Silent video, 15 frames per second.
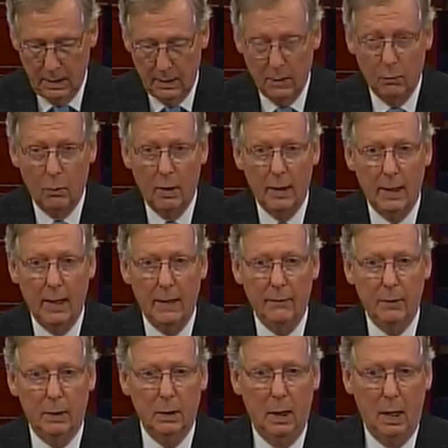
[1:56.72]
They're running out
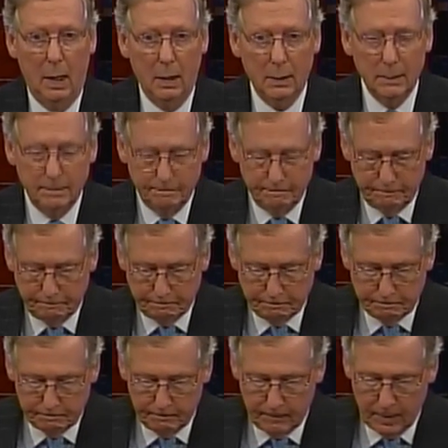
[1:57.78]
the clock,
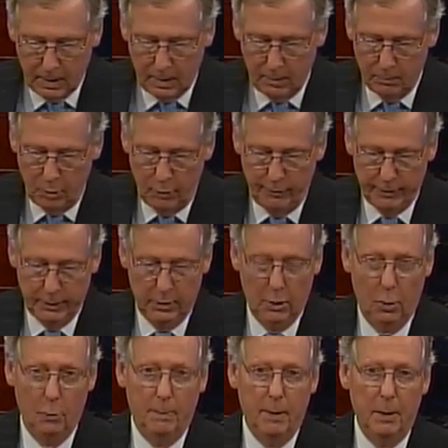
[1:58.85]
moving the
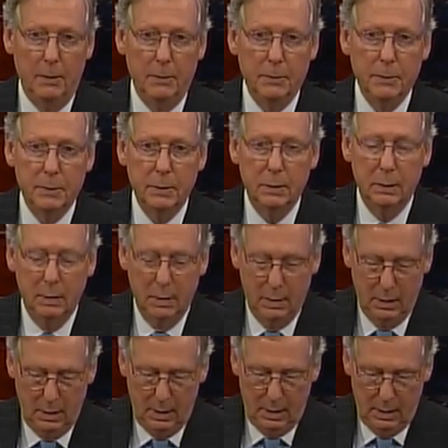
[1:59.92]
goalpost,
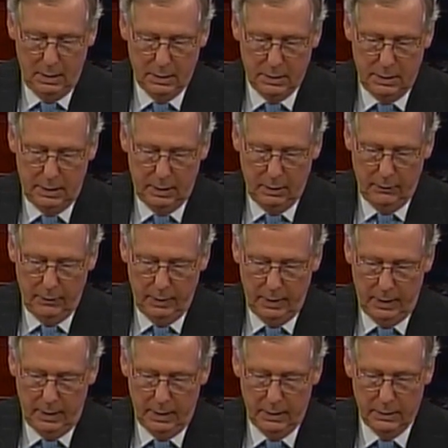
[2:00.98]
sitting on their
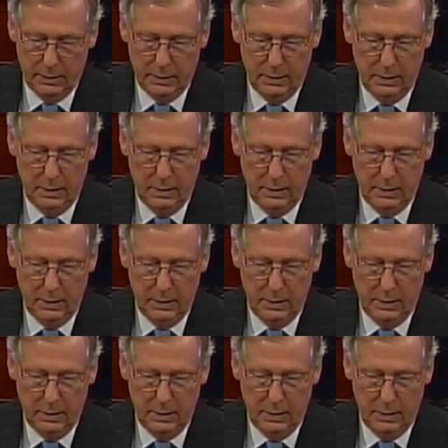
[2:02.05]
hands.